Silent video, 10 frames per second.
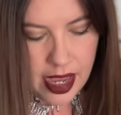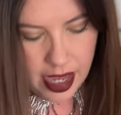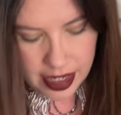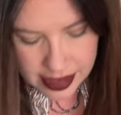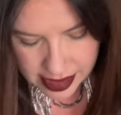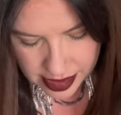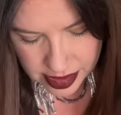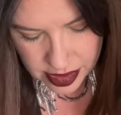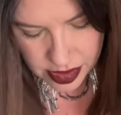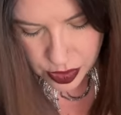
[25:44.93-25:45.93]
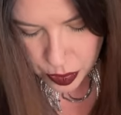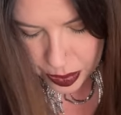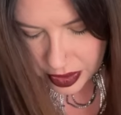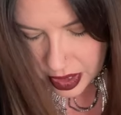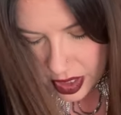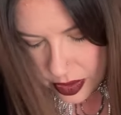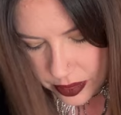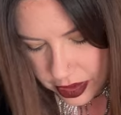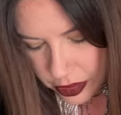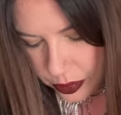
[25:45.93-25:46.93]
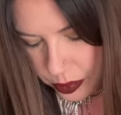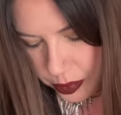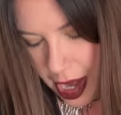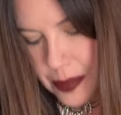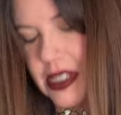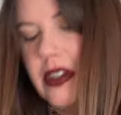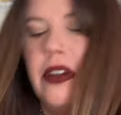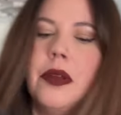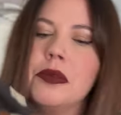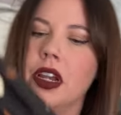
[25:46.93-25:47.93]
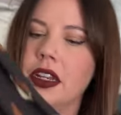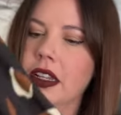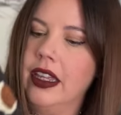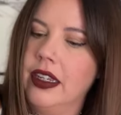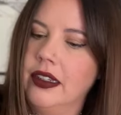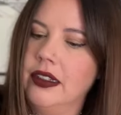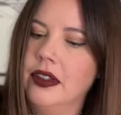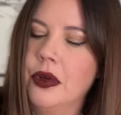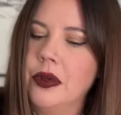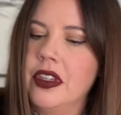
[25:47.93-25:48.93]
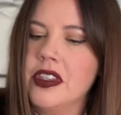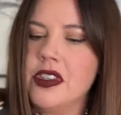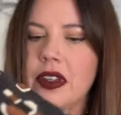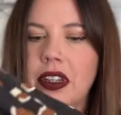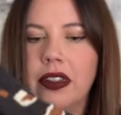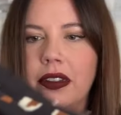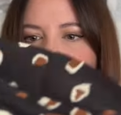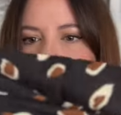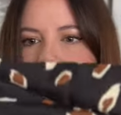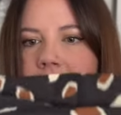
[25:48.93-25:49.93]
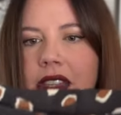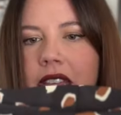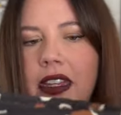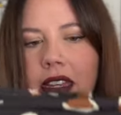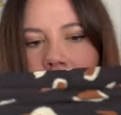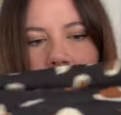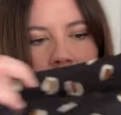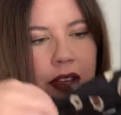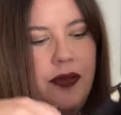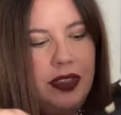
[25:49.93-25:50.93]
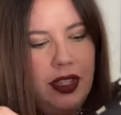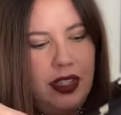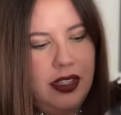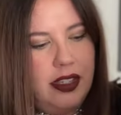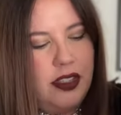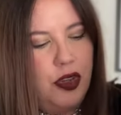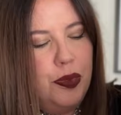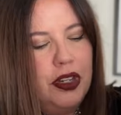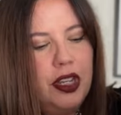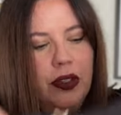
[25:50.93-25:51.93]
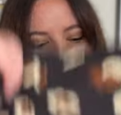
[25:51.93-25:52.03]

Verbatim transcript: And it's this super cute little wrap skirt. I'm trying to like hold this so you can kind of see it. It's a super cute